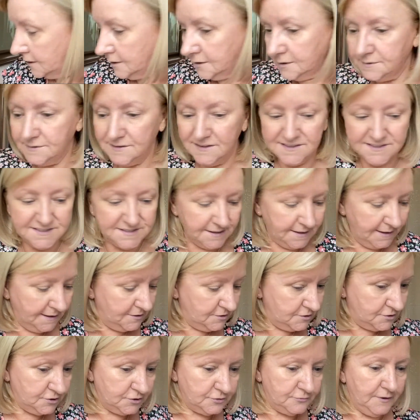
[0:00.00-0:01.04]
and the
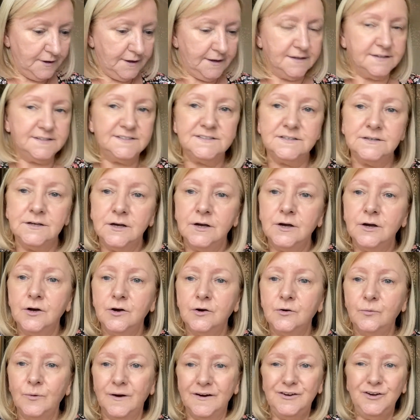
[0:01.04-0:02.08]
danger is
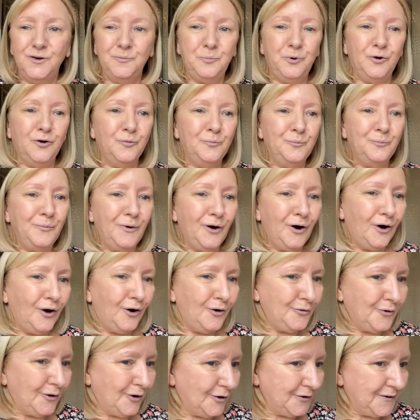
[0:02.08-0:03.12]
when you put
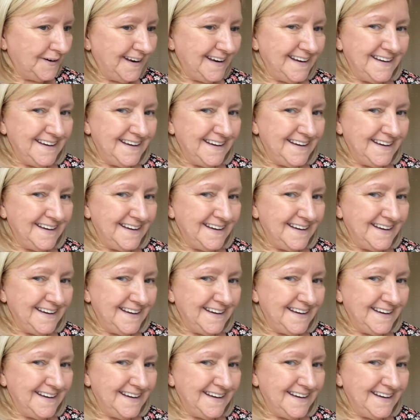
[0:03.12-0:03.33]
more on